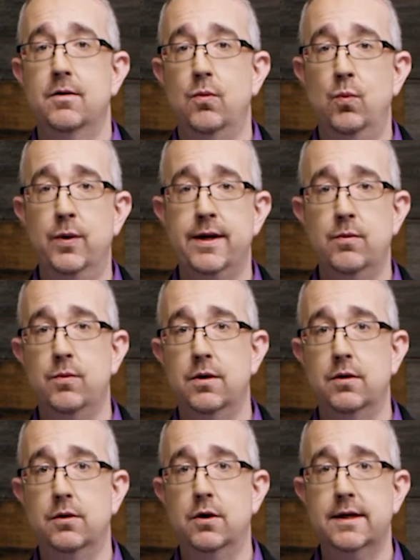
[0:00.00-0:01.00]
we
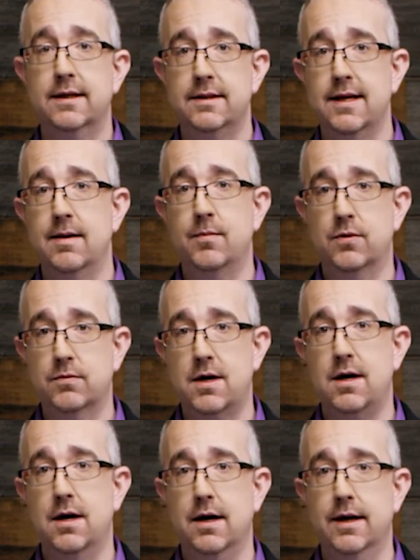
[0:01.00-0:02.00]
will look at the
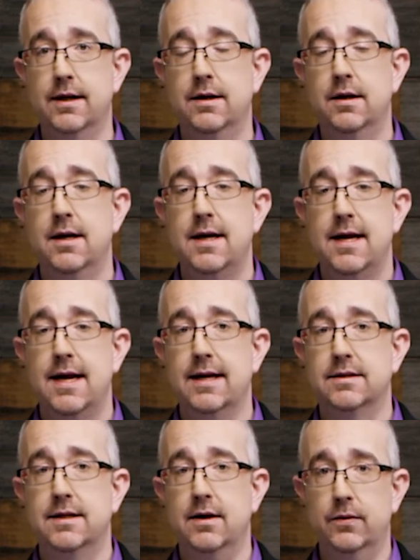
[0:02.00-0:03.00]
MRI and
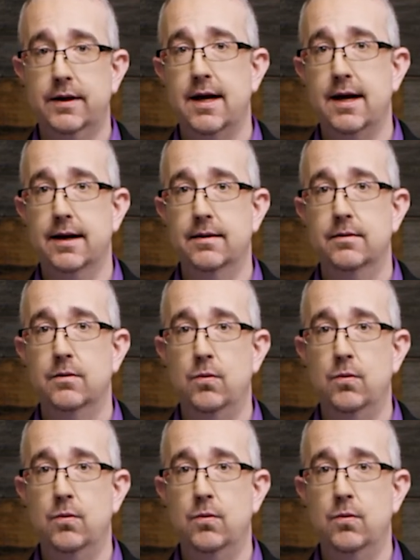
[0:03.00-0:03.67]
say, okay,